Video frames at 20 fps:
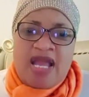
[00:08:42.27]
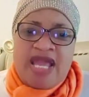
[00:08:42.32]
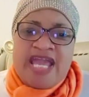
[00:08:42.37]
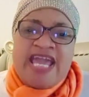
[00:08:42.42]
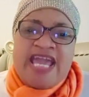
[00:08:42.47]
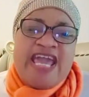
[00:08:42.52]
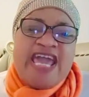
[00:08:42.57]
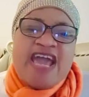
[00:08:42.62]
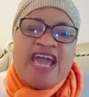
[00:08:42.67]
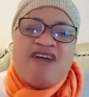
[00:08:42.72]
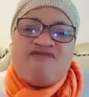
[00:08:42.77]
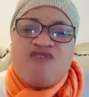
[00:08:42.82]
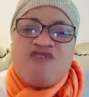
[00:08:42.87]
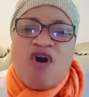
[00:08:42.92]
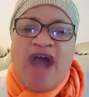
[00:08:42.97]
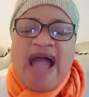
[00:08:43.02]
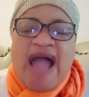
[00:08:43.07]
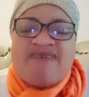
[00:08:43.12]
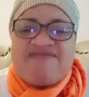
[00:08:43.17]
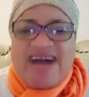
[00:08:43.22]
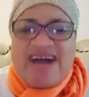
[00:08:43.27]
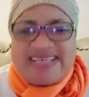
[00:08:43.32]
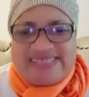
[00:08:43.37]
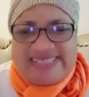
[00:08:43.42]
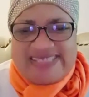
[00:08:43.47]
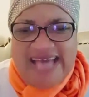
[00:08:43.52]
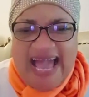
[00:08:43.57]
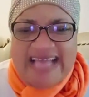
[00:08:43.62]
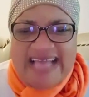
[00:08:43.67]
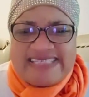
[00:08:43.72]
He even
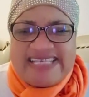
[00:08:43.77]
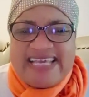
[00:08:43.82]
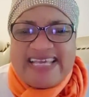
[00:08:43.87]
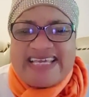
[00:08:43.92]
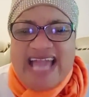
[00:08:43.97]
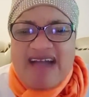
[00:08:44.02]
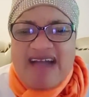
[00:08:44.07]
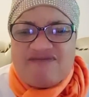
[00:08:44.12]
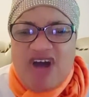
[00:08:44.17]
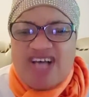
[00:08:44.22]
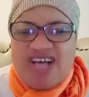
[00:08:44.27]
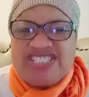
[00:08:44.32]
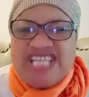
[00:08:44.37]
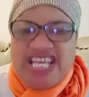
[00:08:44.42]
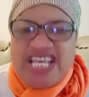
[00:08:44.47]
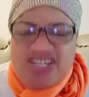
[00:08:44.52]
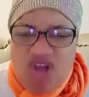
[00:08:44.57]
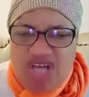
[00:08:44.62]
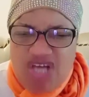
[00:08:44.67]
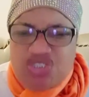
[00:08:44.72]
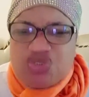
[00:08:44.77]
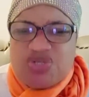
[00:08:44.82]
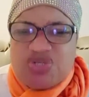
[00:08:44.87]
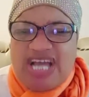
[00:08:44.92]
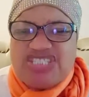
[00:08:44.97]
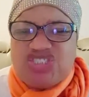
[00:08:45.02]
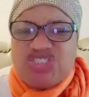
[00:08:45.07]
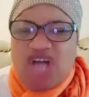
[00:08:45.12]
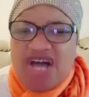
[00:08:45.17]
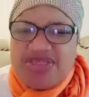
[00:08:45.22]
emphasized, he gave us the
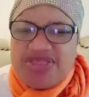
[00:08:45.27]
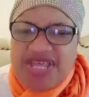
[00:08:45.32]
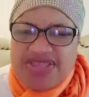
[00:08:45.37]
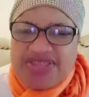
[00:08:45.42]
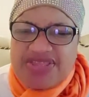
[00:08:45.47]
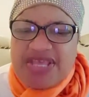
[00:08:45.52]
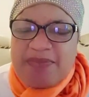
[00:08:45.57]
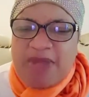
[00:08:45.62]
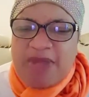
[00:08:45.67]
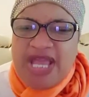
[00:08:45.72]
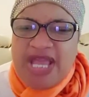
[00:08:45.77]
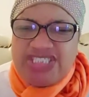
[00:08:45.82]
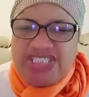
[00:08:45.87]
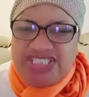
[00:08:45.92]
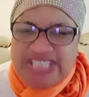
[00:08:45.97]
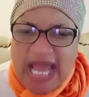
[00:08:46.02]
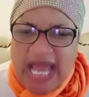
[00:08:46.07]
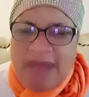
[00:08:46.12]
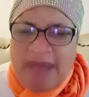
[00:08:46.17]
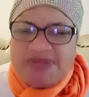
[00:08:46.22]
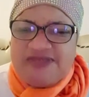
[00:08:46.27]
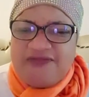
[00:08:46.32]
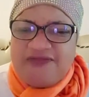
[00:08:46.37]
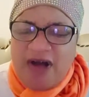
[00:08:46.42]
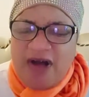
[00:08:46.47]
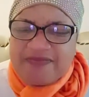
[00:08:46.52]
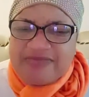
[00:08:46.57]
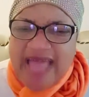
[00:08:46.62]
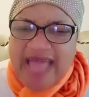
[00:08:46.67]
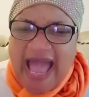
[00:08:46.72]
illustration in James
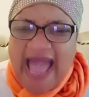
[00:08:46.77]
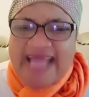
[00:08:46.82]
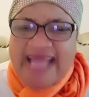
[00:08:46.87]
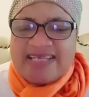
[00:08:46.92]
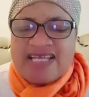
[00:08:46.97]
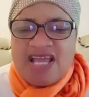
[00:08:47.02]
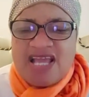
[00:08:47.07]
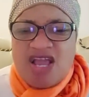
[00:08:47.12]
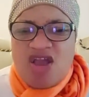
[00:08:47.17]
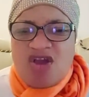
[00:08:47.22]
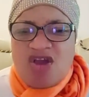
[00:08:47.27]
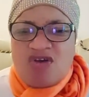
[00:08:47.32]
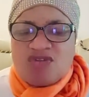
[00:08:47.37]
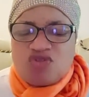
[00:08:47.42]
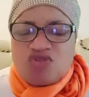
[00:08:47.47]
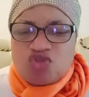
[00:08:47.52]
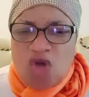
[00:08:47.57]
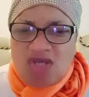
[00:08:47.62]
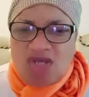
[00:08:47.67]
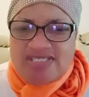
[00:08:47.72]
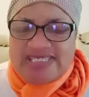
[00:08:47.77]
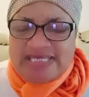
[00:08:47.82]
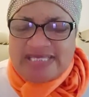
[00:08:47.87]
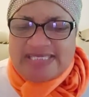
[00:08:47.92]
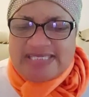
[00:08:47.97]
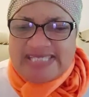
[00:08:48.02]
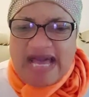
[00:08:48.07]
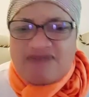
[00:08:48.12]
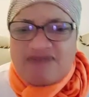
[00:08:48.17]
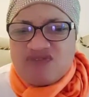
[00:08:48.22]
4:10. To
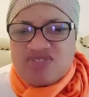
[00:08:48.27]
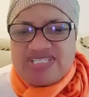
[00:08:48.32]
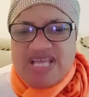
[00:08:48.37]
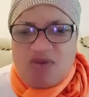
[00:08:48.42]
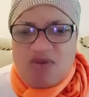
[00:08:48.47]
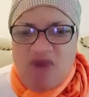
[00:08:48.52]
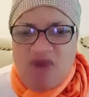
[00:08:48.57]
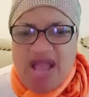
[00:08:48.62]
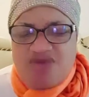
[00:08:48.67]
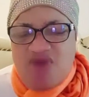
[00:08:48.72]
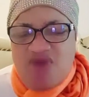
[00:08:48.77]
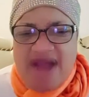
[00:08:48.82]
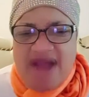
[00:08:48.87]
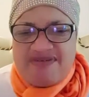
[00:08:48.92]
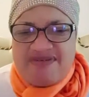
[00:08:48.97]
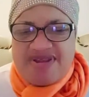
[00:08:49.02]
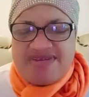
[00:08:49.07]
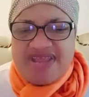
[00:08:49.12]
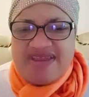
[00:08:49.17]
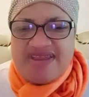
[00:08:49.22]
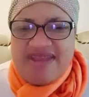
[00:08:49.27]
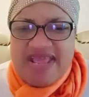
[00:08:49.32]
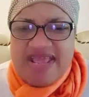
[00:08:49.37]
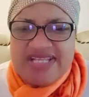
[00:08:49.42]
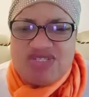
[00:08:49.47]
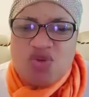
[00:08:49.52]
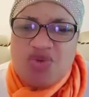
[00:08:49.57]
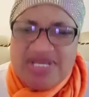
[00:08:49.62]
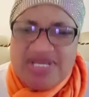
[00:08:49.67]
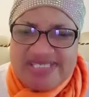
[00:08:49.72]
17, when you are reading
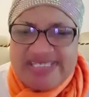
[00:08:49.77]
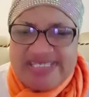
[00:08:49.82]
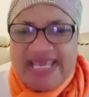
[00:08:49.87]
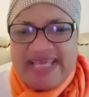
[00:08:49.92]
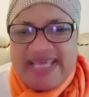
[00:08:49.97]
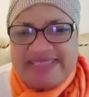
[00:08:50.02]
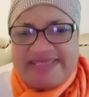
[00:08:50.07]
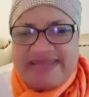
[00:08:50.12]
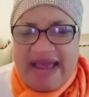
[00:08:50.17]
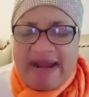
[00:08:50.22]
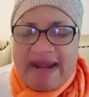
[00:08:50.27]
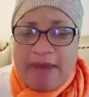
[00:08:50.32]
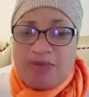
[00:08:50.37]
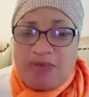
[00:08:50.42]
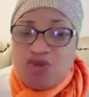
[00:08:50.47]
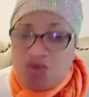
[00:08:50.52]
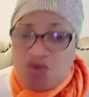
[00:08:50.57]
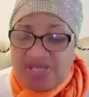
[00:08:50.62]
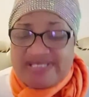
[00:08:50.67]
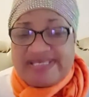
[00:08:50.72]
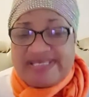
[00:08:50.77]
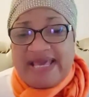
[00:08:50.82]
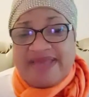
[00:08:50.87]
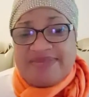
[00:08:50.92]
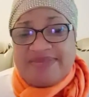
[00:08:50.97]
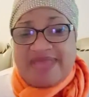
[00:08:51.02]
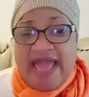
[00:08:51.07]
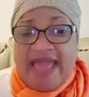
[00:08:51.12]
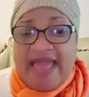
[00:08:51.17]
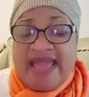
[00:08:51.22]
it, you will see it there. You will see
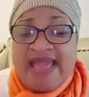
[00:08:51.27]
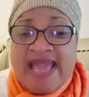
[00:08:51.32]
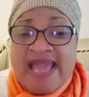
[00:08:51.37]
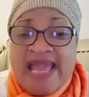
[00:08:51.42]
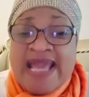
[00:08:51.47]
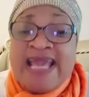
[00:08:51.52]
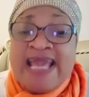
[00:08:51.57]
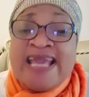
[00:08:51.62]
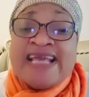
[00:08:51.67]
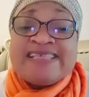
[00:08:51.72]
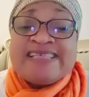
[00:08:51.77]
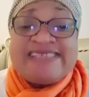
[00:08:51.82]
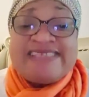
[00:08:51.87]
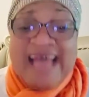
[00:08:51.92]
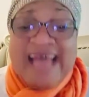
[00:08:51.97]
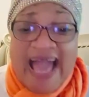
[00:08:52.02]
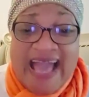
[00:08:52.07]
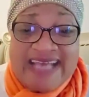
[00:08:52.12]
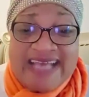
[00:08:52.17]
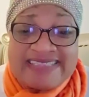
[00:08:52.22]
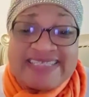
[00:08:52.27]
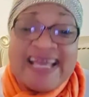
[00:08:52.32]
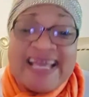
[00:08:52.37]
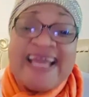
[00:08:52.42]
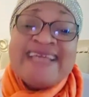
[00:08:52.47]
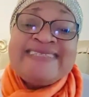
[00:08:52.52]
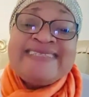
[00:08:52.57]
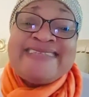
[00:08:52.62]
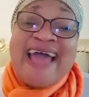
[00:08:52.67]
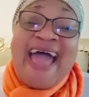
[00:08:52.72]
it there. It says
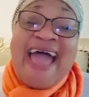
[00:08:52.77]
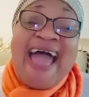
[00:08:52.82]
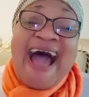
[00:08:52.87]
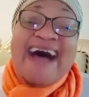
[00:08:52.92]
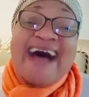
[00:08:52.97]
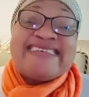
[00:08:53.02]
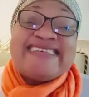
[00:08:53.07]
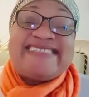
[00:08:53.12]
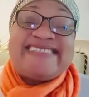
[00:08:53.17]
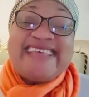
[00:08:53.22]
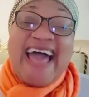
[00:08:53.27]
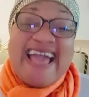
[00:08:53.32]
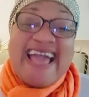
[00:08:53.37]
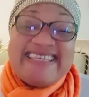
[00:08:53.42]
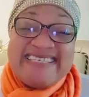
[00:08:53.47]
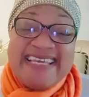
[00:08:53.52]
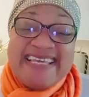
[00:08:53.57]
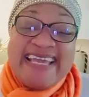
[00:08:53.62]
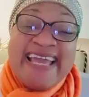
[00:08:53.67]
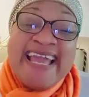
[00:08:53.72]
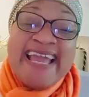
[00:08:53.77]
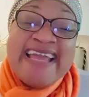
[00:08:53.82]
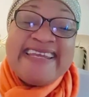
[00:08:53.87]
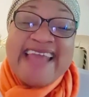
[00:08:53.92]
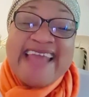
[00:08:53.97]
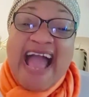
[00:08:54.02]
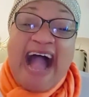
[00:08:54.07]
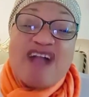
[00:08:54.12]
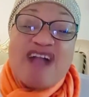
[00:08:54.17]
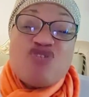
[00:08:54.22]
they are saying
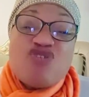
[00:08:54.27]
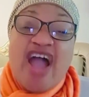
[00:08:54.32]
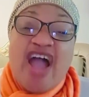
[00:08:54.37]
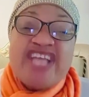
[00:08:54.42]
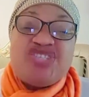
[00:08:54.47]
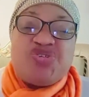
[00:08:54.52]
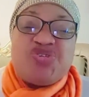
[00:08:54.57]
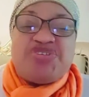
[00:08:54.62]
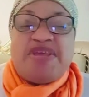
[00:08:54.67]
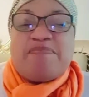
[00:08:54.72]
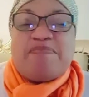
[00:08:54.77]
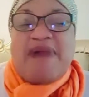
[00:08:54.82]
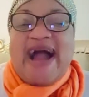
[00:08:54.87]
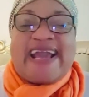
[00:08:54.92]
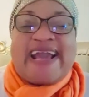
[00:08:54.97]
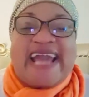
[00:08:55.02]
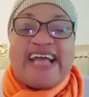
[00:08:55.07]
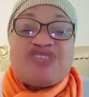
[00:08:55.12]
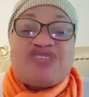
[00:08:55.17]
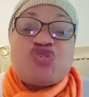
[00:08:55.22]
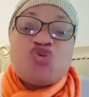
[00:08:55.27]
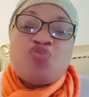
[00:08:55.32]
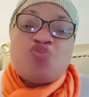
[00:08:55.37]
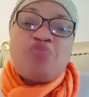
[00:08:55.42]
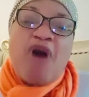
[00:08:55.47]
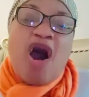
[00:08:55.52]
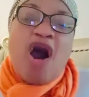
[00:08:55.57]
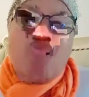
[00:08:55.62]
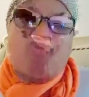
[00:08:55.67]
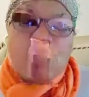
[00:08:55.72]
they are going to the market
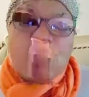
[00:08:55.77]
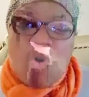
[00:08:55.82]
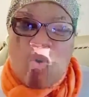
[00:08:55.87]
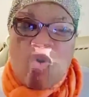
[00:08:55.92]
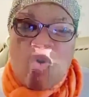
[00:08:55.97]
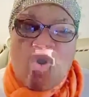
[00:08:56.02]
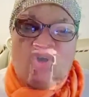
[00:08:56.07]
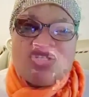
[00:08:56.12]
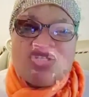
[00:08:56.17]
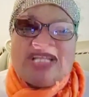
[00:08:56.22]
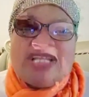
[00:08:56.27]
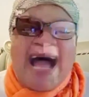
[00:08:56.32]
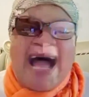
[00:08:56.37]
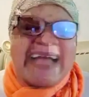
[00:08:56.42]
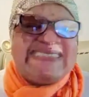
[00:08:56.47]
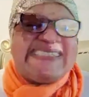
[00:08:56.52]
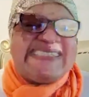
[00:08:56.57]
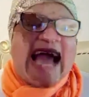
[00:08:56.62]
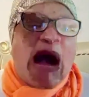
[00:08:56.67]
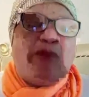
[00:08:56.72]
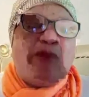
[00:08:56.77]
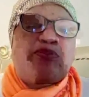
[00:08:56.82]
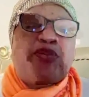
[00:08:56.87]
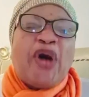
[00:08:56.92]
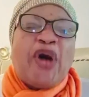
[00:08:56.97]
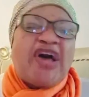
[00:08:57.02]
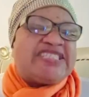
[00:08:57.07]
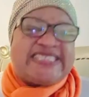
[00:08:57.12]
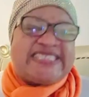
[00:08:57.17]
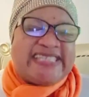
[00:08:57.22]
tomorrow, and they are
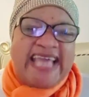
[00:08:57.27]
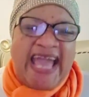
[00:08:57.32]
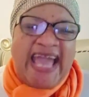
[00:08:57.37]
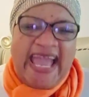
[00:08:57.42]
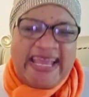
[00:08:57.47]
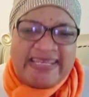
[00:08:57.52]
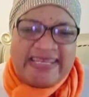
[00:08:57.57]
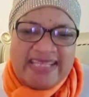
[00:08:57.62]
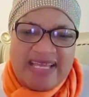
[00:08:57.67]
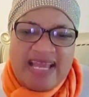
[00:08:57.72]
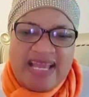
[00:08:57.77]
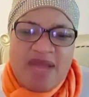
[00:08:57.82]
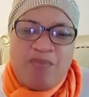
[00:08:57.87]
boasting.